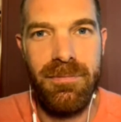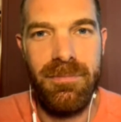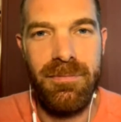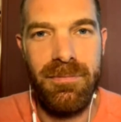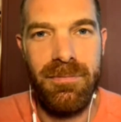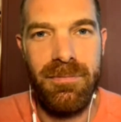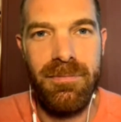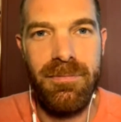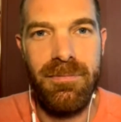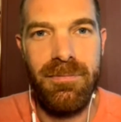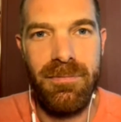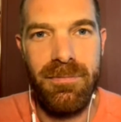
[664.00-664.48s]

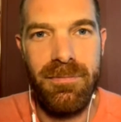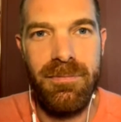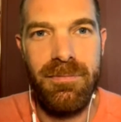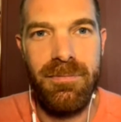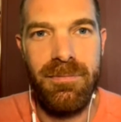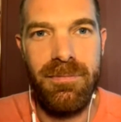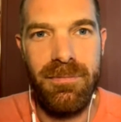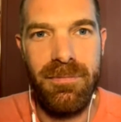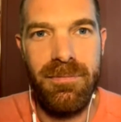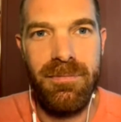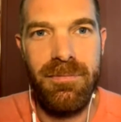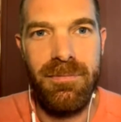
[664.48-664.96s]

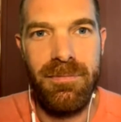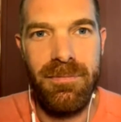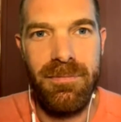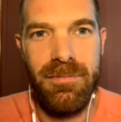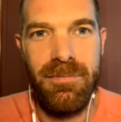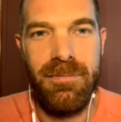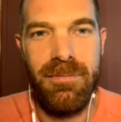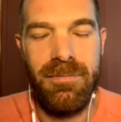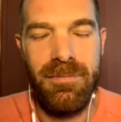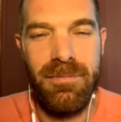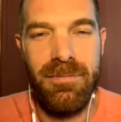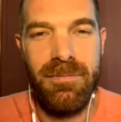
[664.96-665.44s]

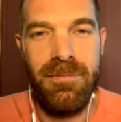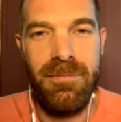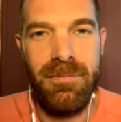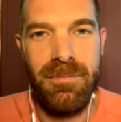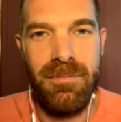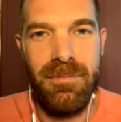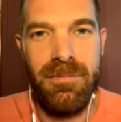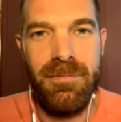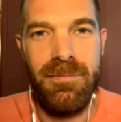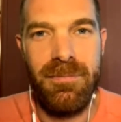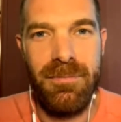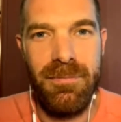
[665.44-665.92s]

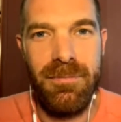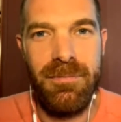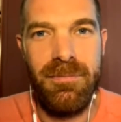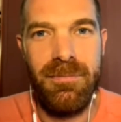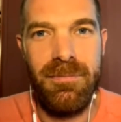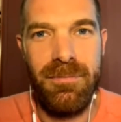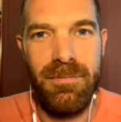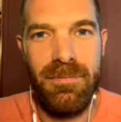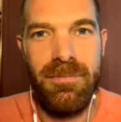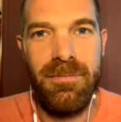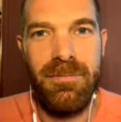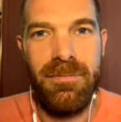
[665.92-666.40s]

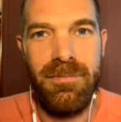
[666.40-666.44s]
No words are spoken by the person on screen.